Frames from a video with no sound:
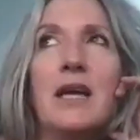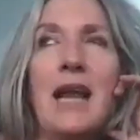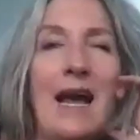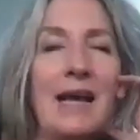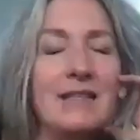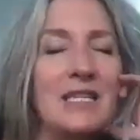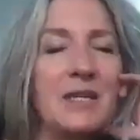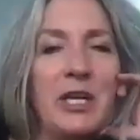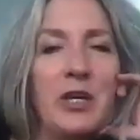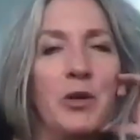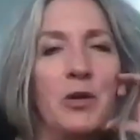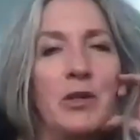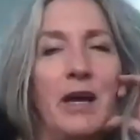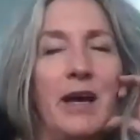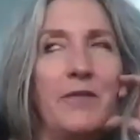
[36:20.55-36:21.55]
it has to be
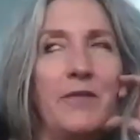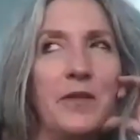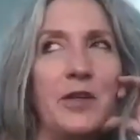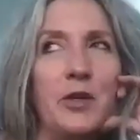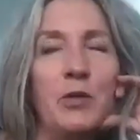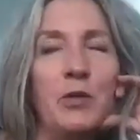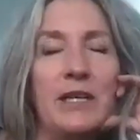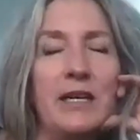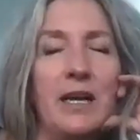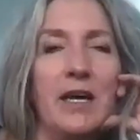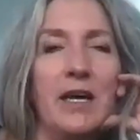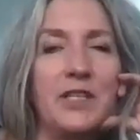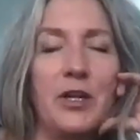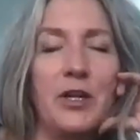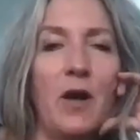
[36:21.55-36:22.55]
your life that you
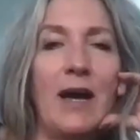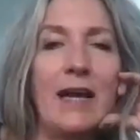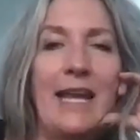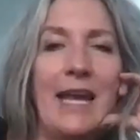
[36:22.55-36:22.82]
lived. I